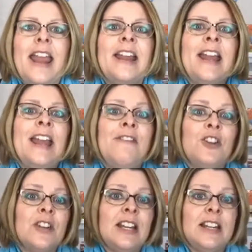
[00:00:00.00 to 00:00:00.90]
And
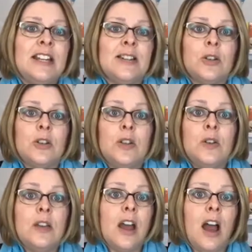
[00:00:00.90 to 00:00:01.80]
if your kids are
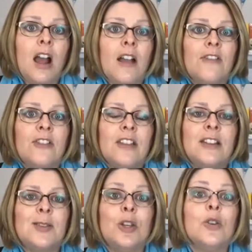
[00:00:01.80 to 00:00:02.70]
too young for
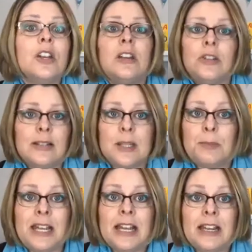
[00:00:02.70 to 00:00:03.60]
this, you can just
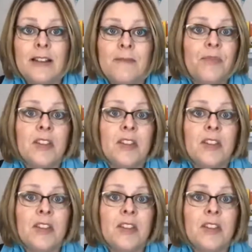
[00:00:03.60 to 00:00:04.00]
be